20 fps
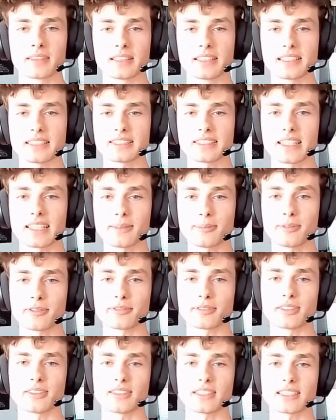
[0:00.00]
This type
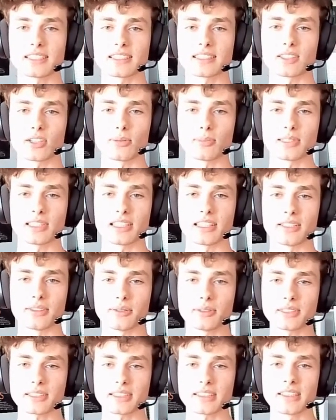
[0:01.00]
of noise is commonly
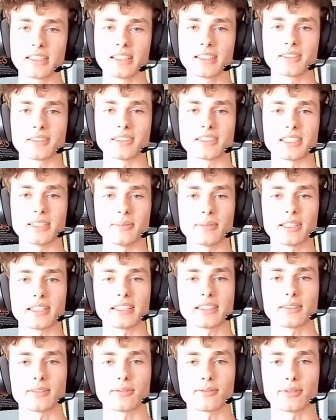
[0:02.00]
used to
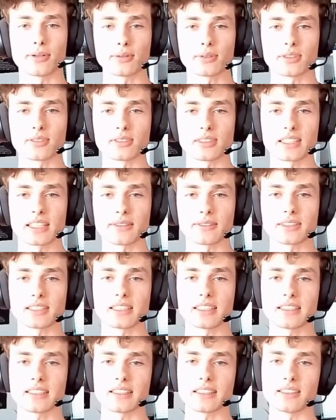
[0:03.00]
simulate photon
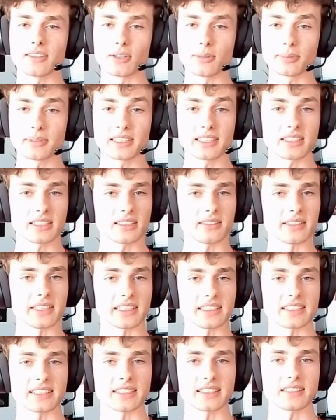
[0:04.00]
counting in optical
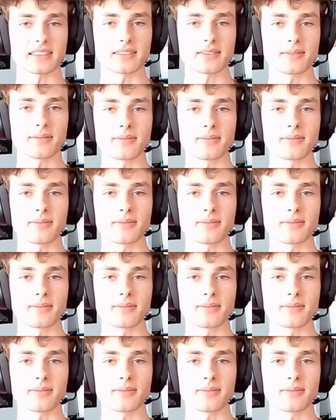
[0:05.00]
devices.